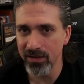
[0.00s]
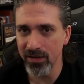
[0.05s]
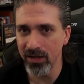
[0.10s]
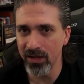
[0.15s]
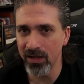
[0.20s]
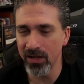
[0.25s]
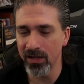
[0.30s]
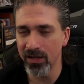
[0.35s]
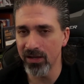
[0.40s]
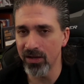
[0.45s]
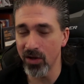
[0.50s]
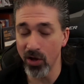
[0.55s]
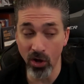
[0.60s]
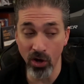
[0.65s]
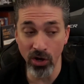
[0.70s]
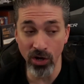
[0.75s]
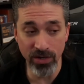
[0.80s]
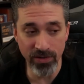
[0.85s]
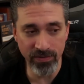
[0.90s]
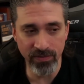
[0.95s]

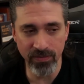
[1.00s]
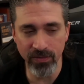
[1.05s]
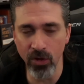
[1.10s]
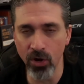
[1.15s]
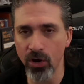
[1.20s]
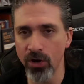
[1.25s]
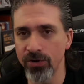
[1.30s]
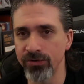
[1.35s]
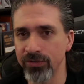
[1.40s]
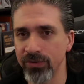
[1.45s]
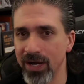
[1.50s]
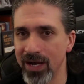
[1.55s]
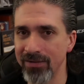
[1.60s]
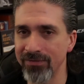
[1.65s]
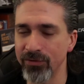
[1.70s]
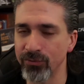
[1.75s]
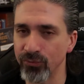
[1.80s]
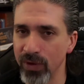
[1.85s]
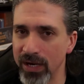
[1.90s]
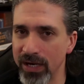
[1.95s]
on the hard drive
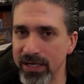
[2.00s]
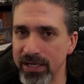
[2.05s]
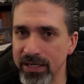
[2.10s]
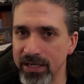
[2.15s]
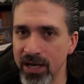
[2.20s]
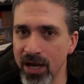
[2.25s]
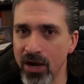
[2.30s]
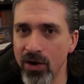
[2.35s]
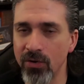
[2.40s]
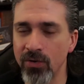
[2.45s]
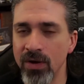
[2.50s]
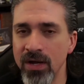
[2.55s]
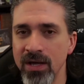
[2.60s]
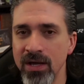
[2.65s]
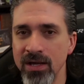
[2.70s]
and ready to go,